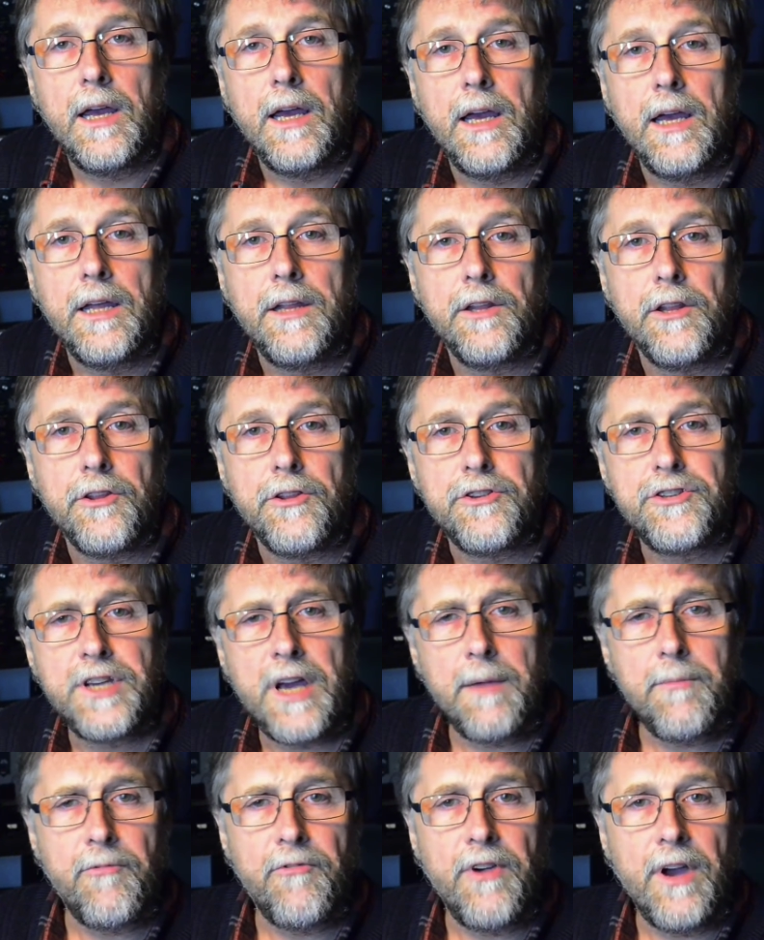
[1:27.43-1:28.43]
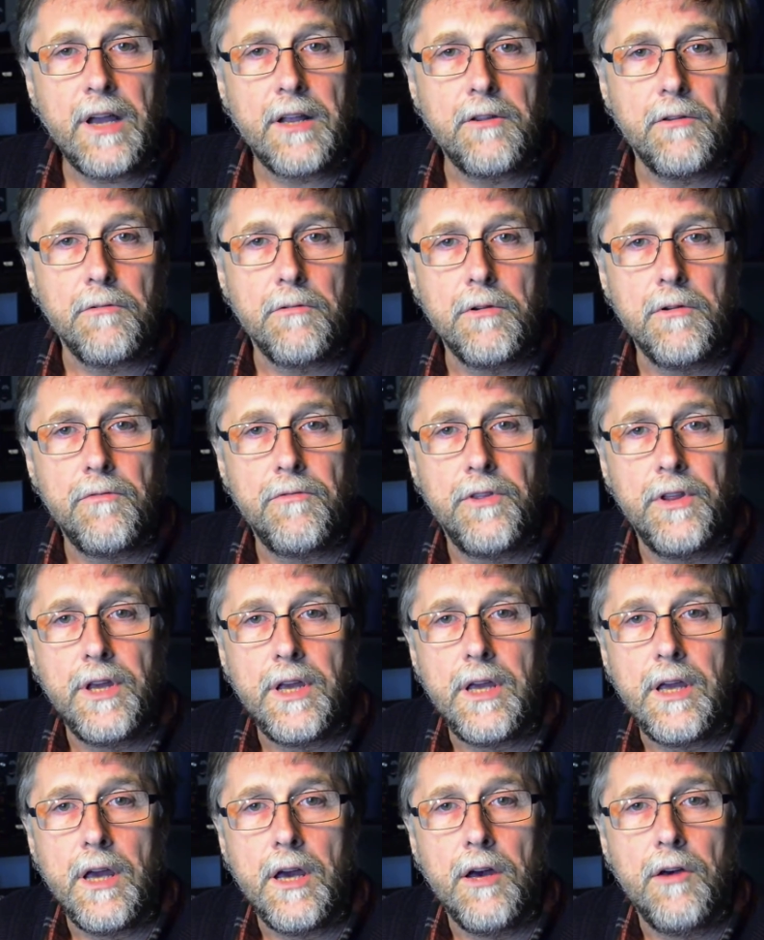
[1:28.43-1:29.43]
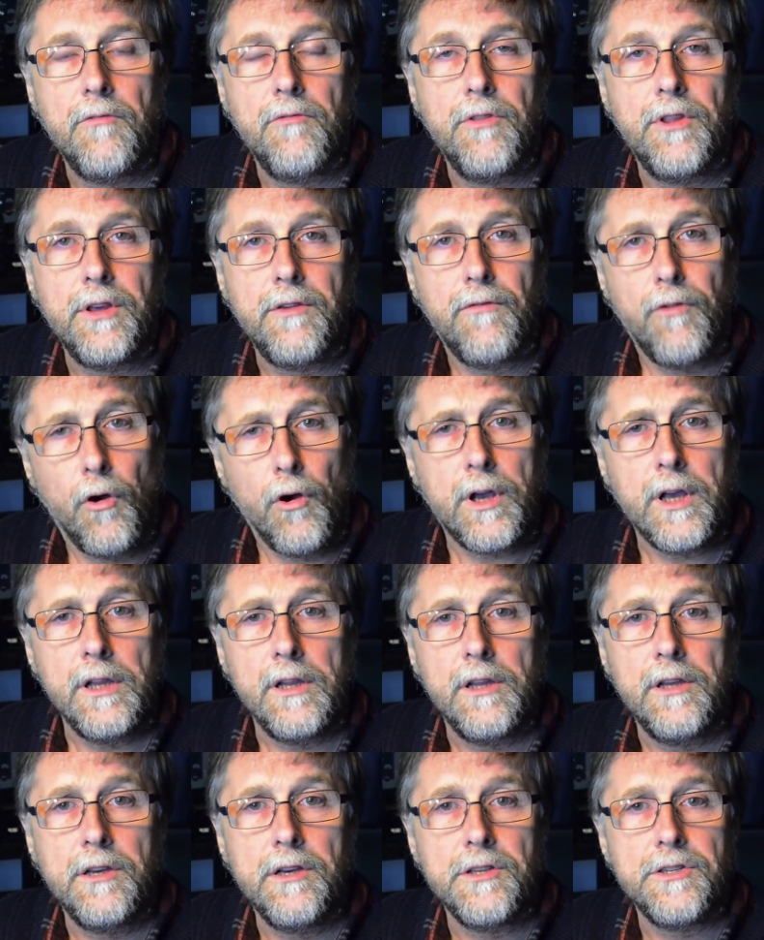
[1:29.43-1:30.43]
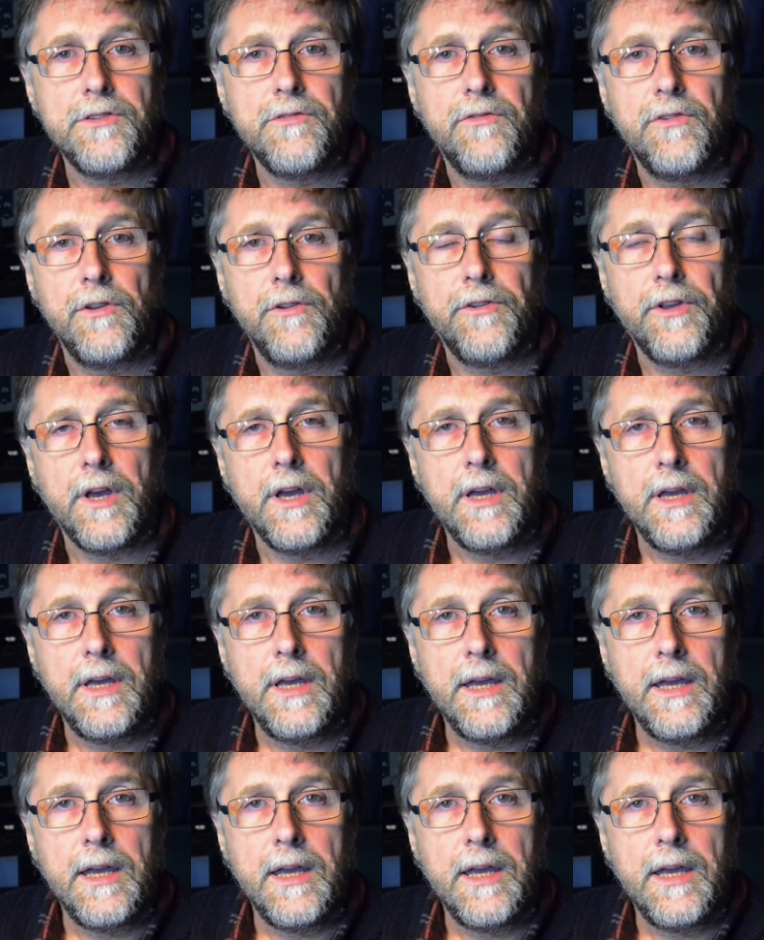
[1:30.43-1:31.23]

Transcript: And the shape factor of the, of the 4 kilohertz filter